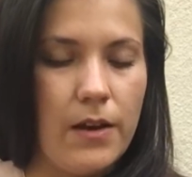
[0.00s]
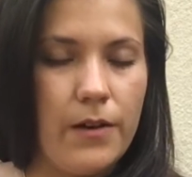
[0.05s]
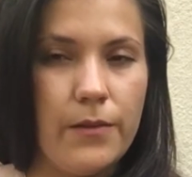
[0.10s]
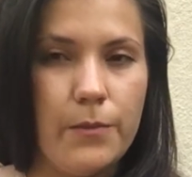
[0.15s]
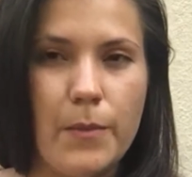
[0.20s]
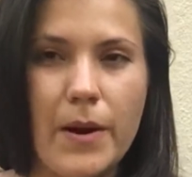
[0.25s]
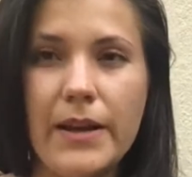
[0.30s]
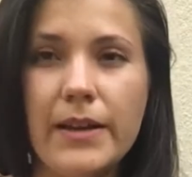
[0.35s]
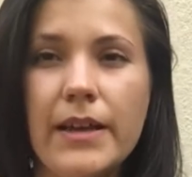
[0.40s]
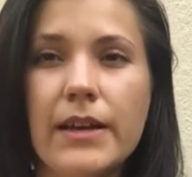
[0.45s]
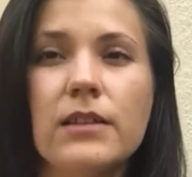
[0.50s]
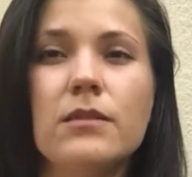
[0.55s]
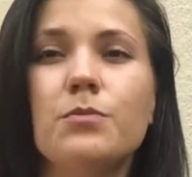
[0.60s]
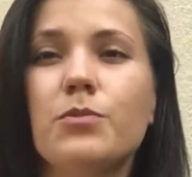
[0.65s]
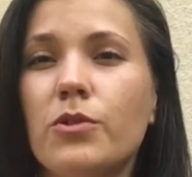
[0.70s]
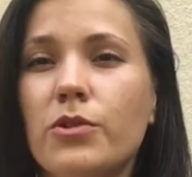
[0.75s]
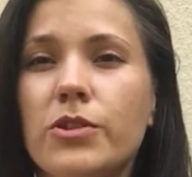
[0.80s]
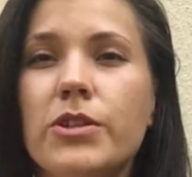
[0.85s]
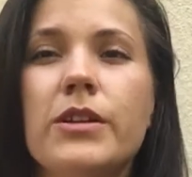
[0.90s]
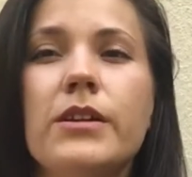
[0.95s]
My next
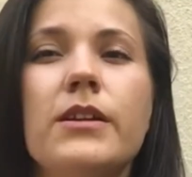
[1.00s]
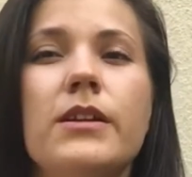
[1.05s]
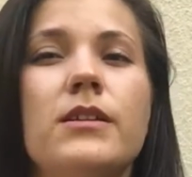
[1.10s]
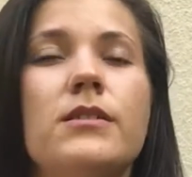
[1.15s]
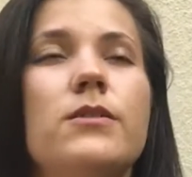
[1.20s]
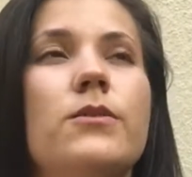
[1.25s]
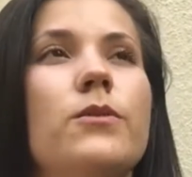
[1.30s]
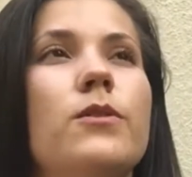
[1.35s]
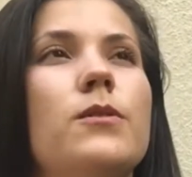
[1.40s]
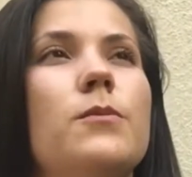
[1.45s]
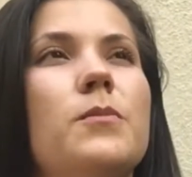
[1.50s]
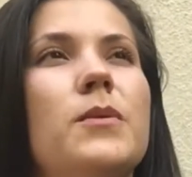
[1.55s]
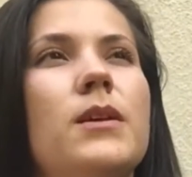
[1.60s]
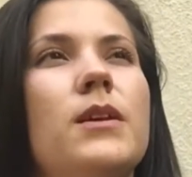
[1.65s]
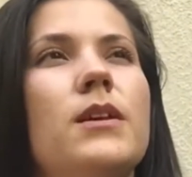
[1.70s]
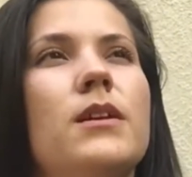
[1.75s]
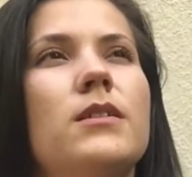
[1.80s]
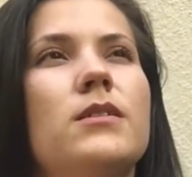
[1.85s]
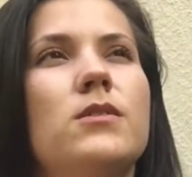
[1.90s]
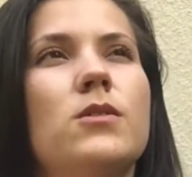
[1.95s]
project is going to
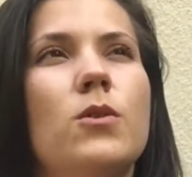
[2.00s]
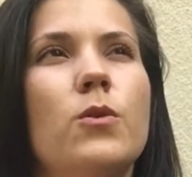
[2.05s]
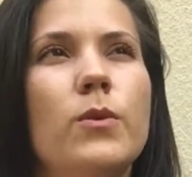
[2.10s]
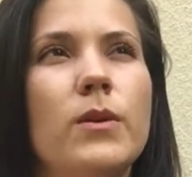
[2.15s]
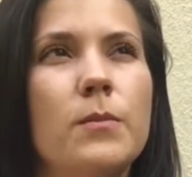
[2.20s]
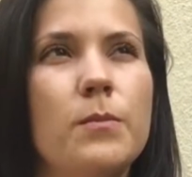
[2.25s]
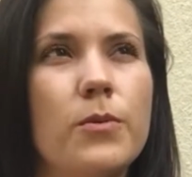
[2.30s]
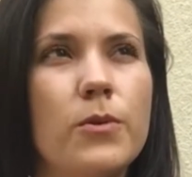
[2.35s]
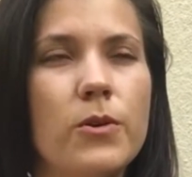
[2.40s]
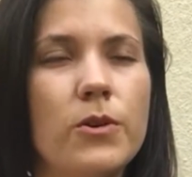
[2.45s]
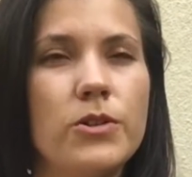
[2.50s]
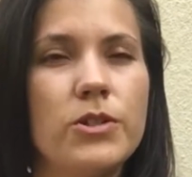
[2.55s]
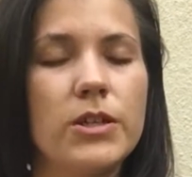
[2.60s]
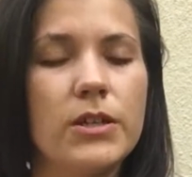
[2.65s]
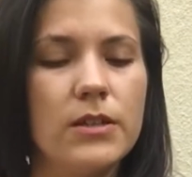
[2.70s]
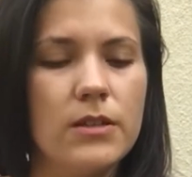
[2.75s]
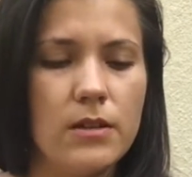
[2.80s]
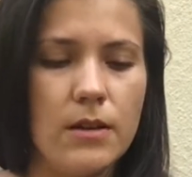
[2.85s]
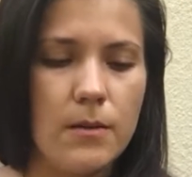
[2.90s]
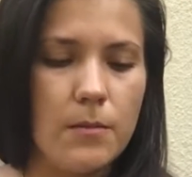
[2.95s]
be a sewing
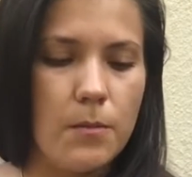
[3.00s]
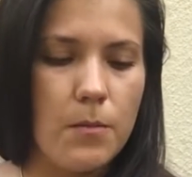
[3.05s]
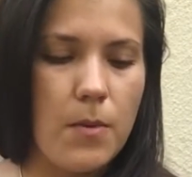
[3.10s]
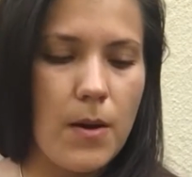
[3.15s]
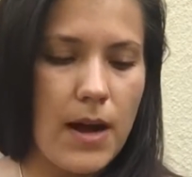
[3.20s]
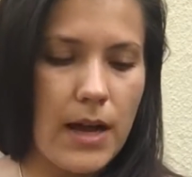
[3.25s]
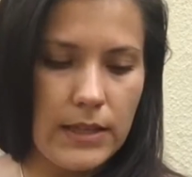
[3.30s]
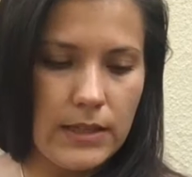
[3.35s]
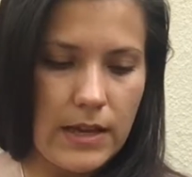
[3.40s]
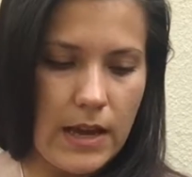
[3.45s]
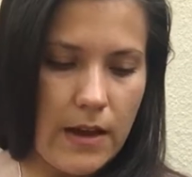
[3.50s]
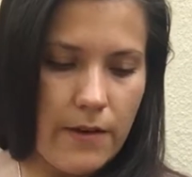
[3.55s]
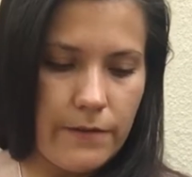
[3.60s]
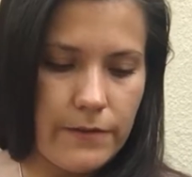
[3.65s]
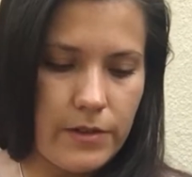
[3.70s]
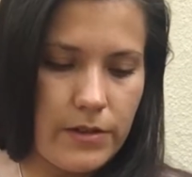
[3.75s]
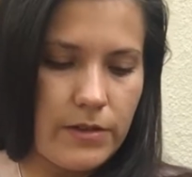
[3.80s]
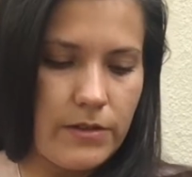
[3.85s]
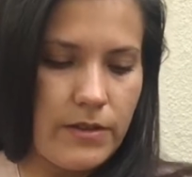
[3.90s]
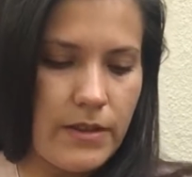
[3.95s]
project, but
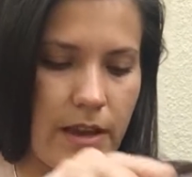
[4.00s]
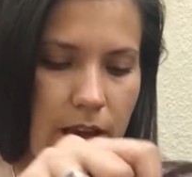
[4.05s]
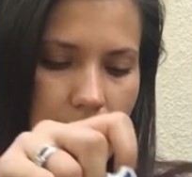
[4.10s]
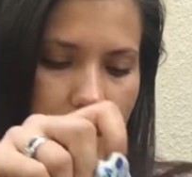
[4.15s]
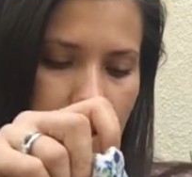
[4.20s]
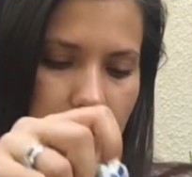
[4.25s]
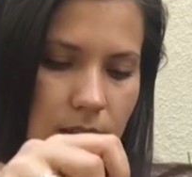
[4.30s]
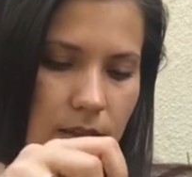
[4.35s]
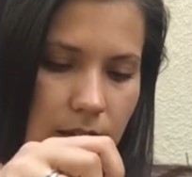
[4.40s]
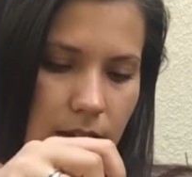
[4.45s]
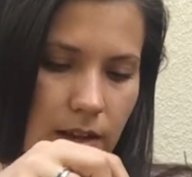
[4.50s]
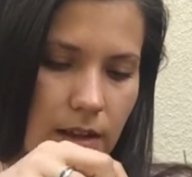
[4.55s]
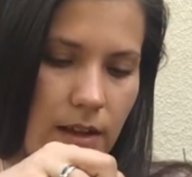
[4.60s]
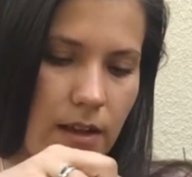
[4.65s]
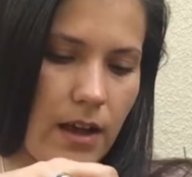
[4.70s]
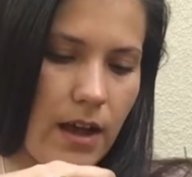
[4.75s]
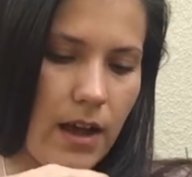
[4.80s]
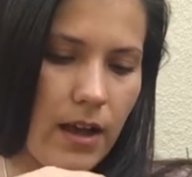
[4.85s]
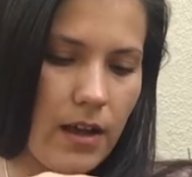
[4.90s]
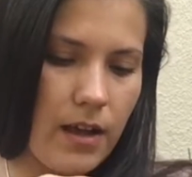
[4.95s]
after that
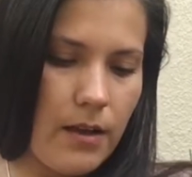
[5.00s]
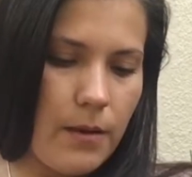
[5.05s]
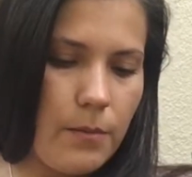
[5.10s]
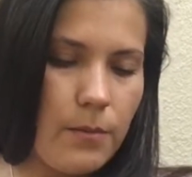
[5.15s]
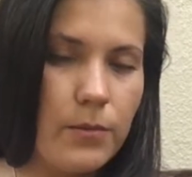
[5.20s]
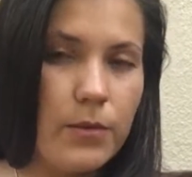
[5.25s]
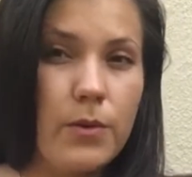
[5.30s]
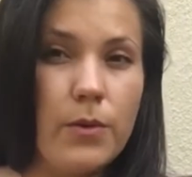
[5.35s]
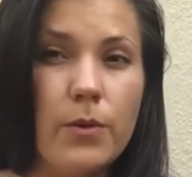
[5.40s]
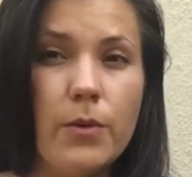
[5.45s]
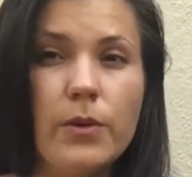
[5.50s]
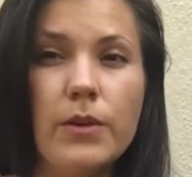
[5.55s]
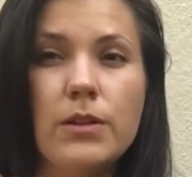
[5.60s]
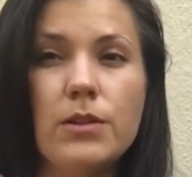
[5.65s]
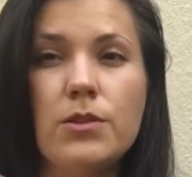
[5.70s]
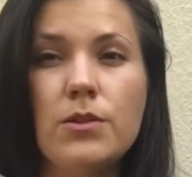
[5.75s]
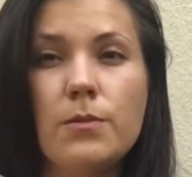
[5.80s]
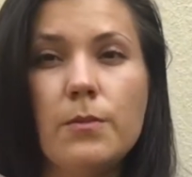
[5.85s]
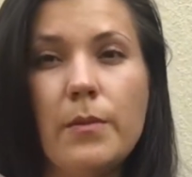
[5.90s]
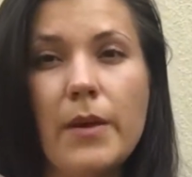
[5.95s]
I'm
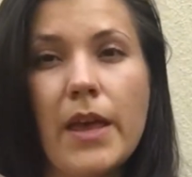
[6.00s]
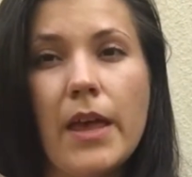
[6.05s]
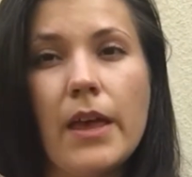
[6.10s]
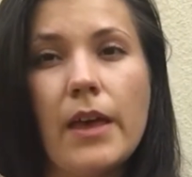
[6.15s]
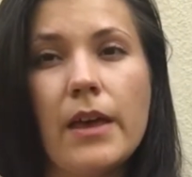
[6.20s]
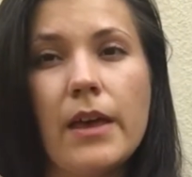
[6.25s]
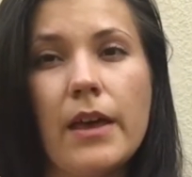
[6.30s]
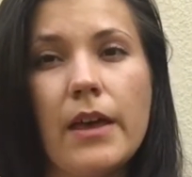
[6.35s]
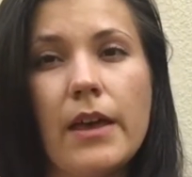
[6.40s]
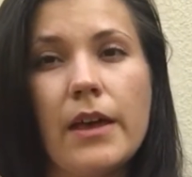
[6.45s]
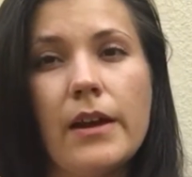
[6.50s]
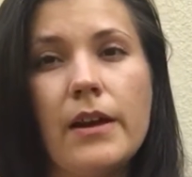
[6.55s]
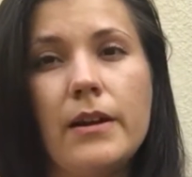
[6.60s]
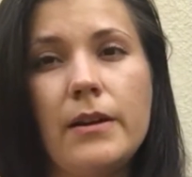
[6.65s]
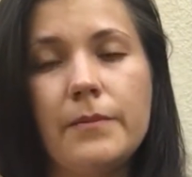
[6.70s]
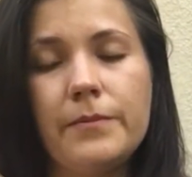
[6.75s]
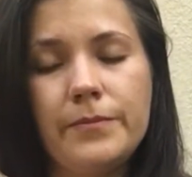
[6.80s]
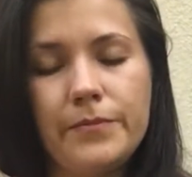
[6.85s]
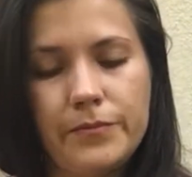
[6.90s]
going to make a